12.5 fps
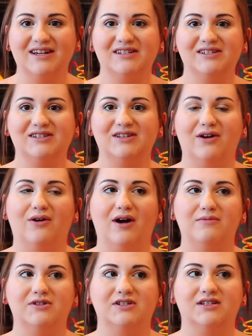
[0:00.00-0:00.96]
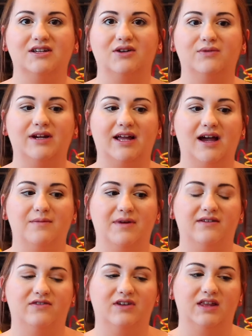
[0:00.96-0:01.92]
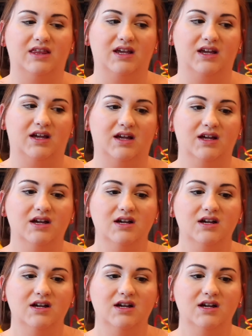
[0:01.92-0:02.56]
So I'm just gonna recap everything